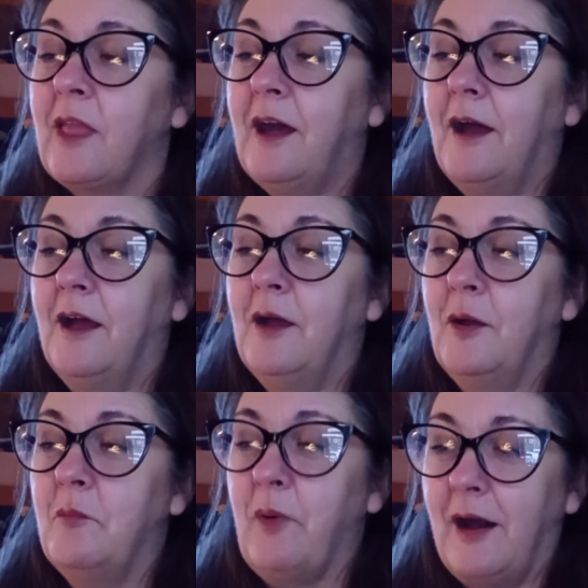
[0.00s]

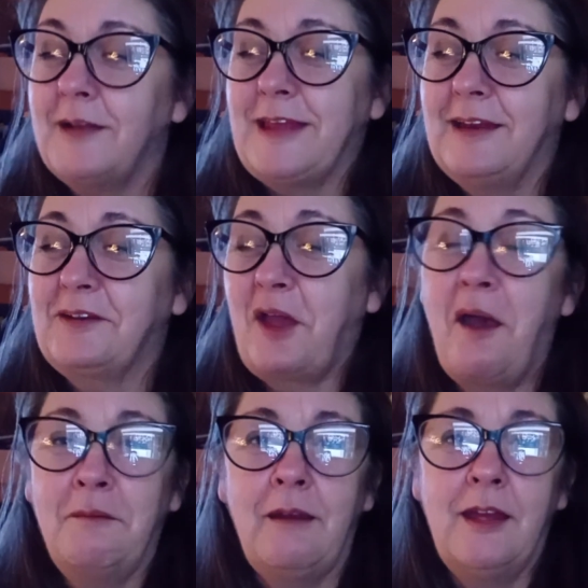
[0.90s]
But I did
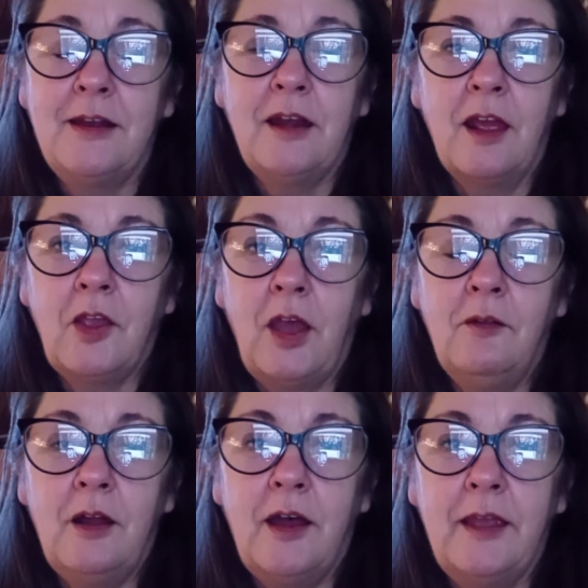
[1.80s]
go and go
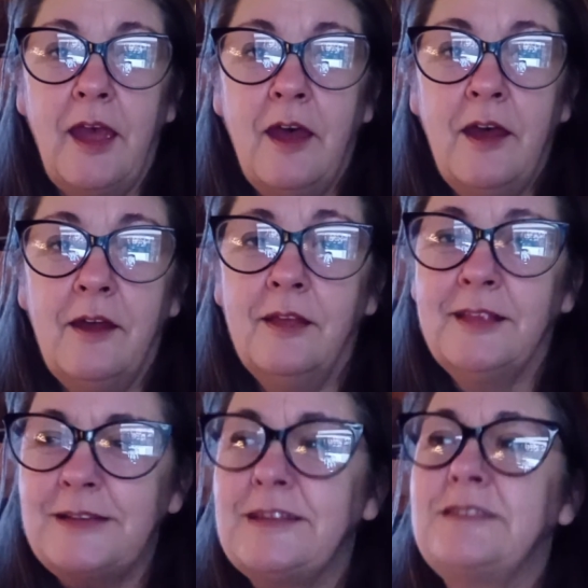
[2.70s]
like,
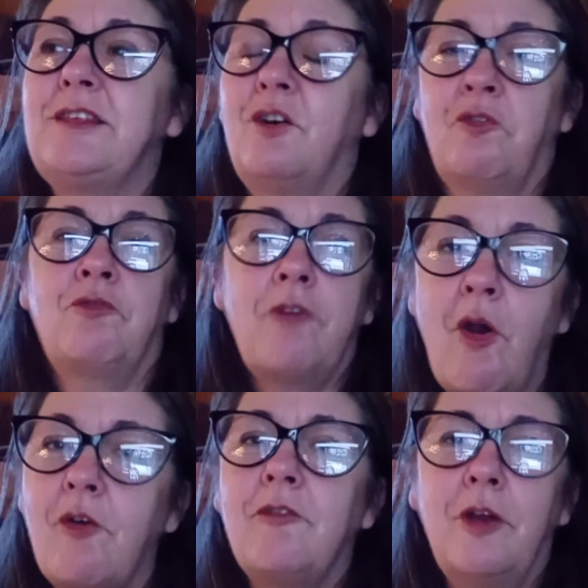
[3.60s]
this is the
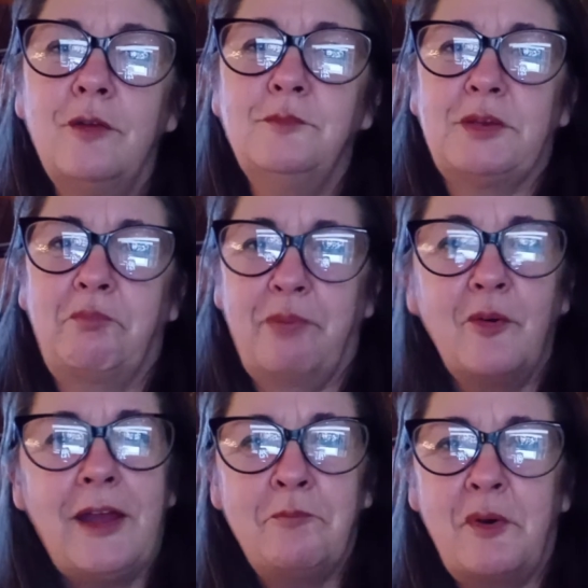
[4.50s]
wrong room to
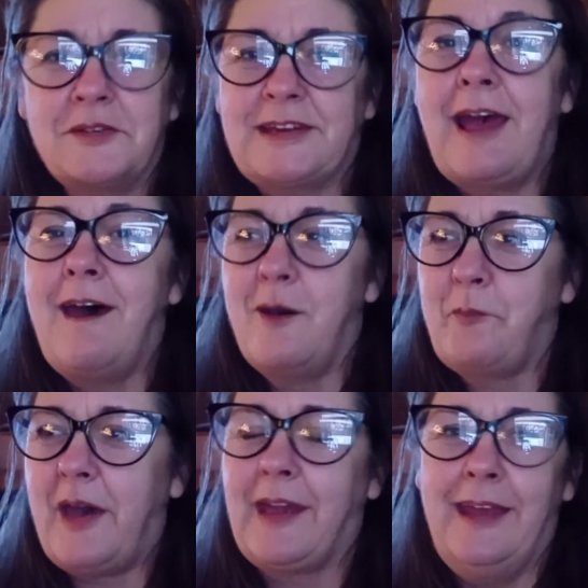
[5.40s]
bust out a
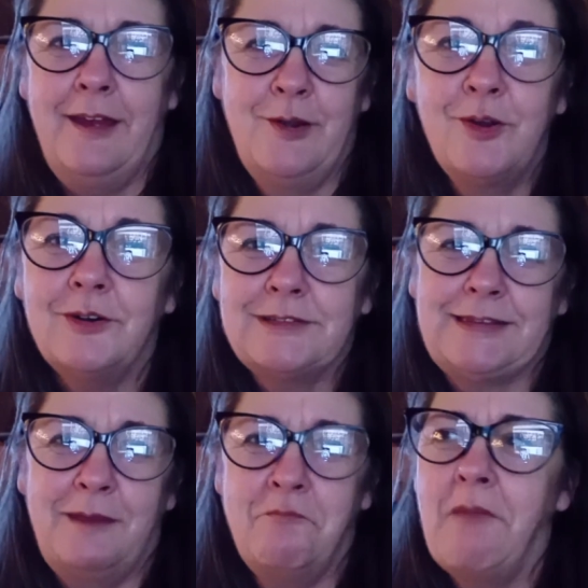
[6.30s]
packet of nuts
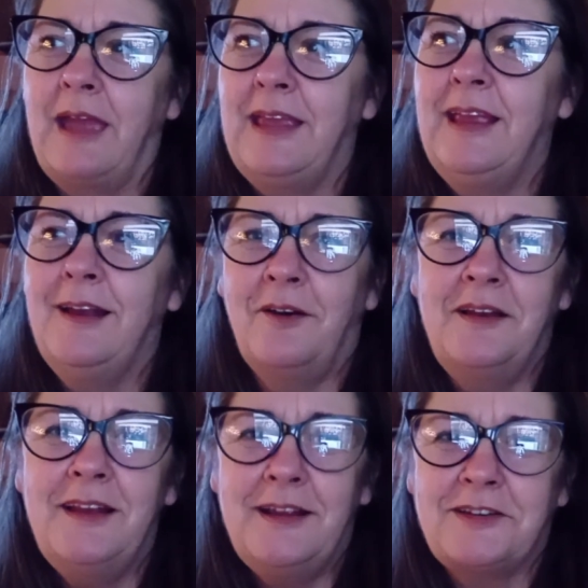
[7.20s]
in, mate. Like
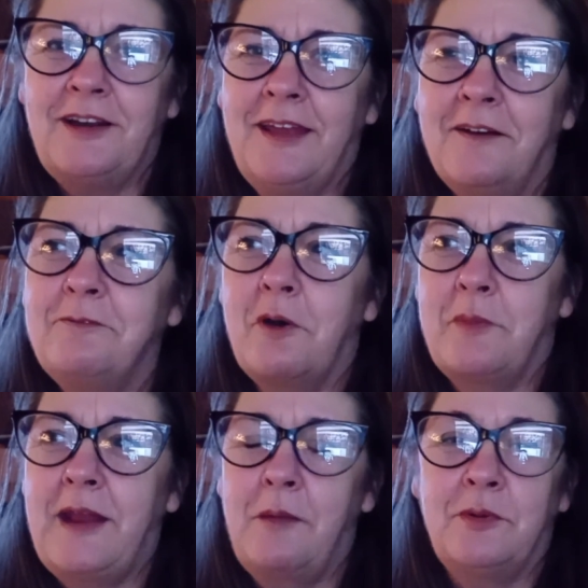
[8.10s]
literally, I've not
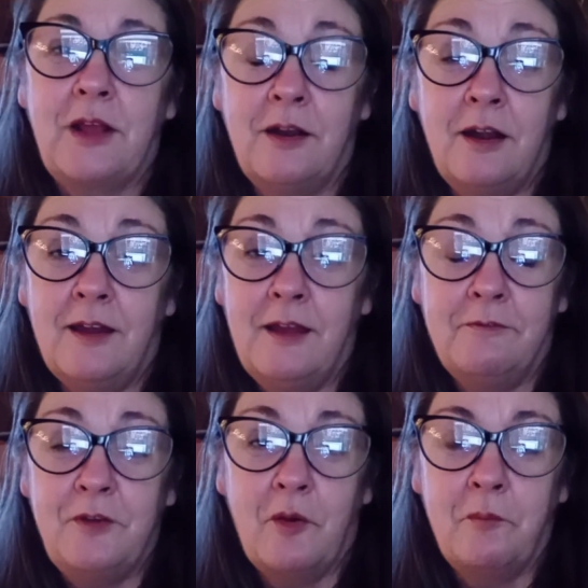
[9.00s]
been able
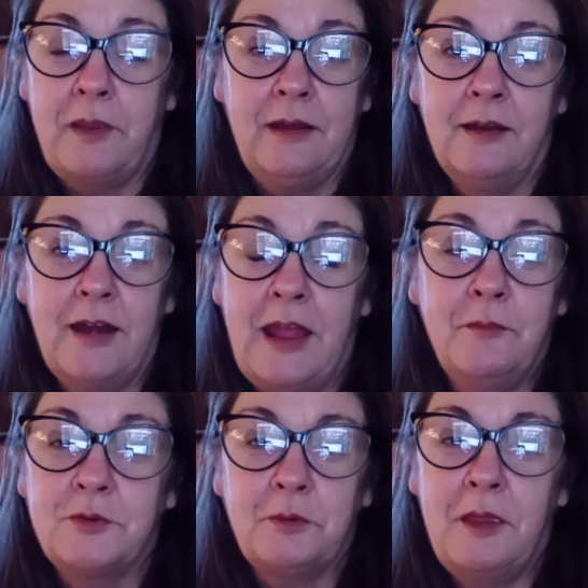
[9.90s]

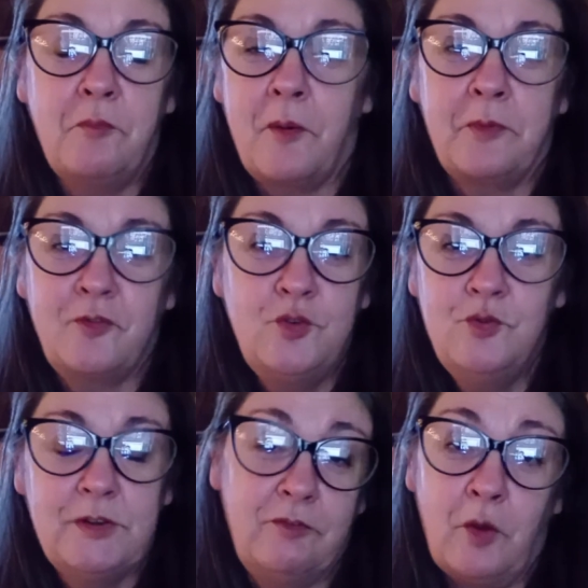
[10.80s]
to eat proper
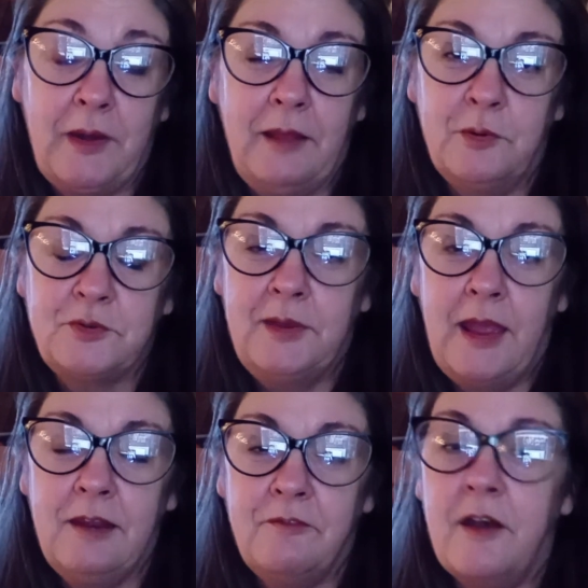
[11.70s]
food. I've not been able to eat
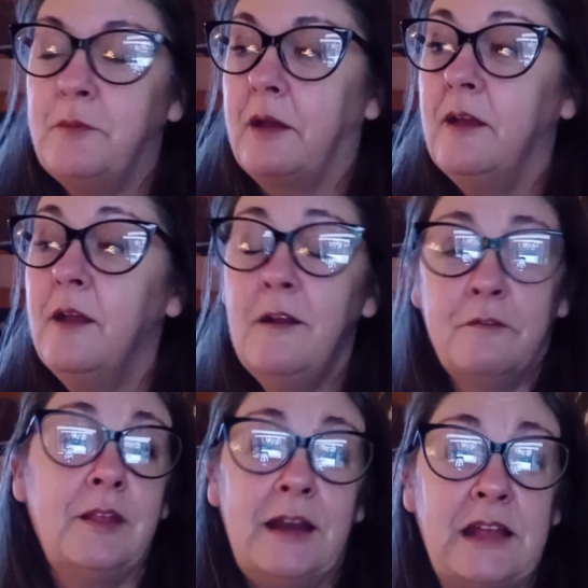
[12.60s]
any fibre
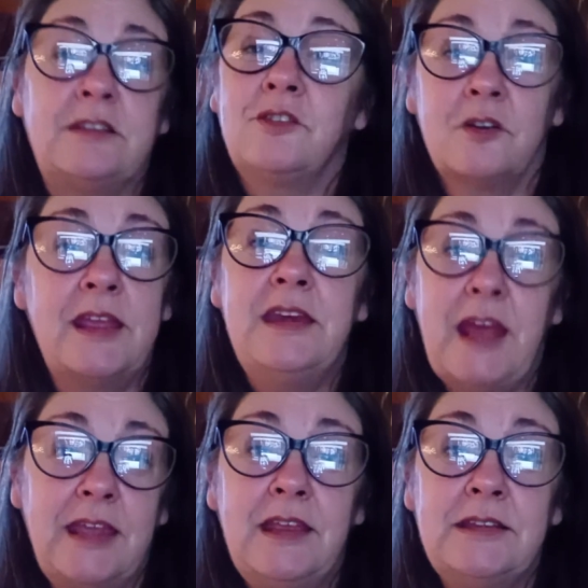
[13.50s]
for the last 3
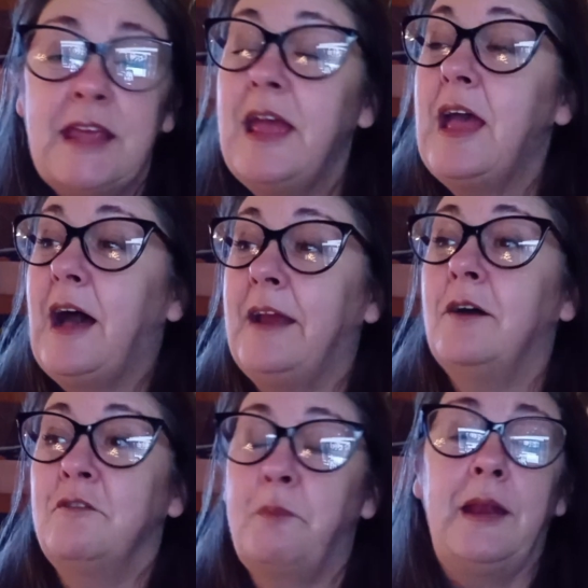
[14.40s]
days. And
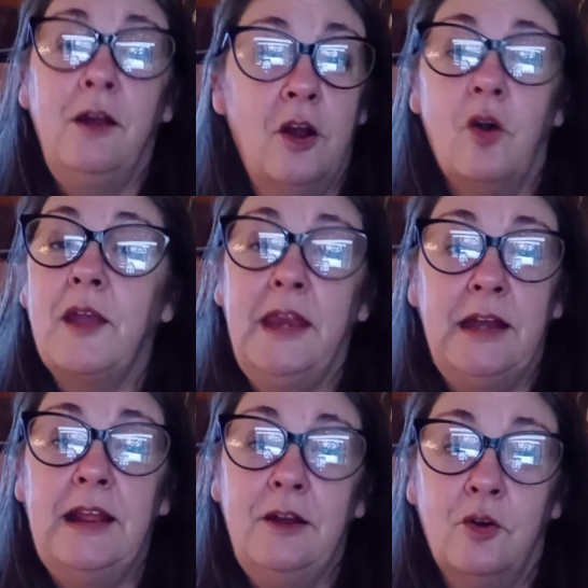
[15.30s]
I've been
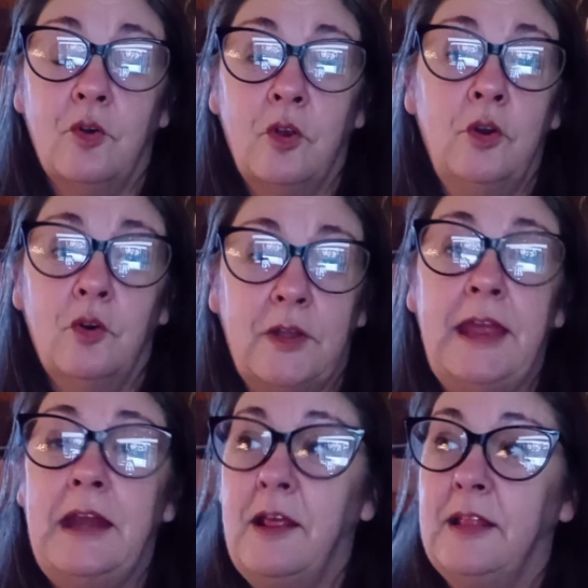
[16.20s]
longingly
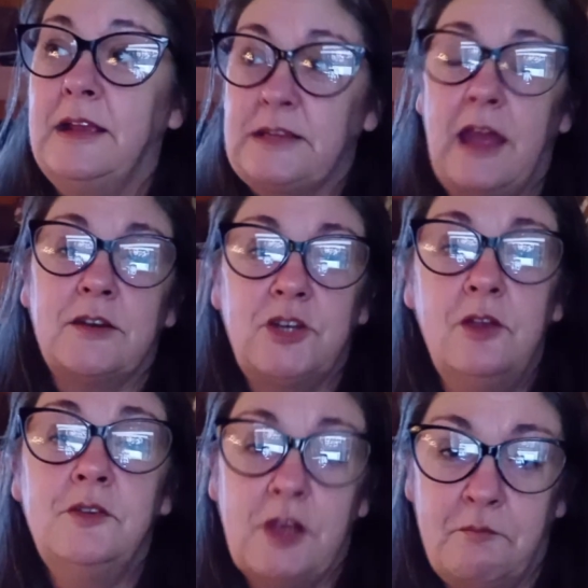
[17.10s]
looking at these
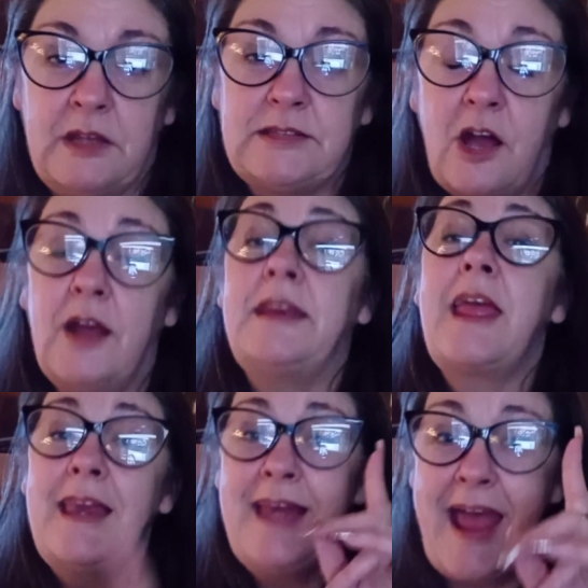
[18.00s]
cashews on my side.
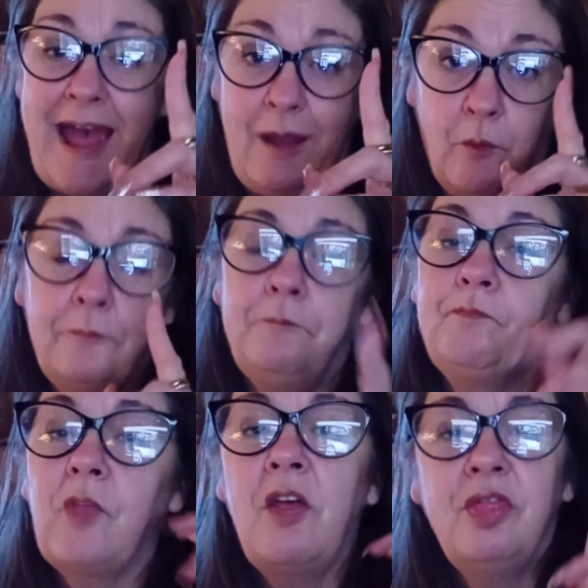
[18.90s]
Now,
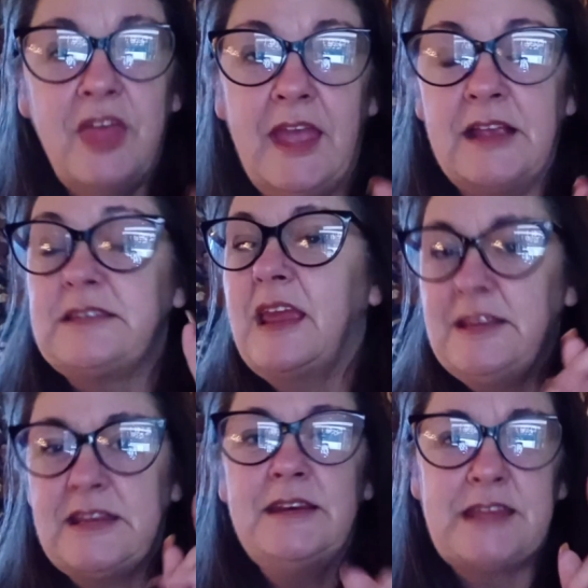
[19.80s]
this
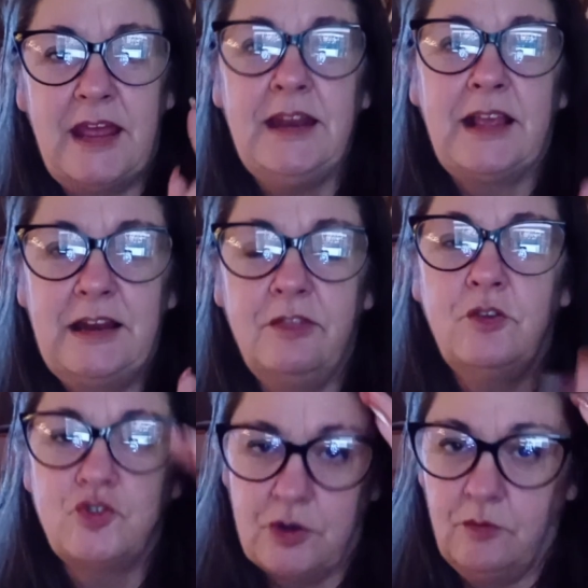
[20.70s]
isn't technically the
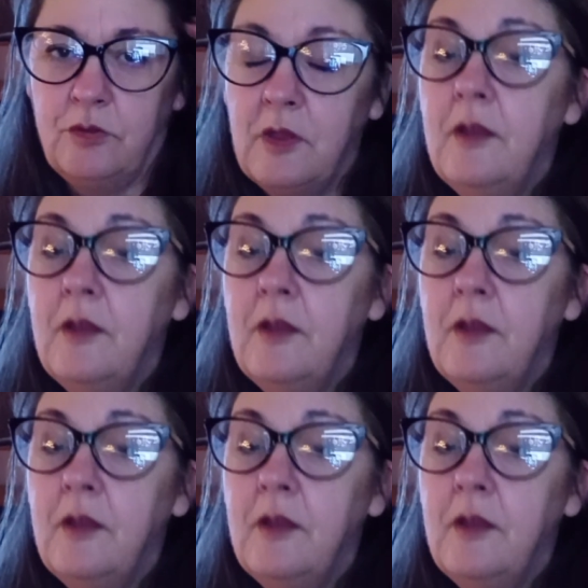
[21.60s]
truth.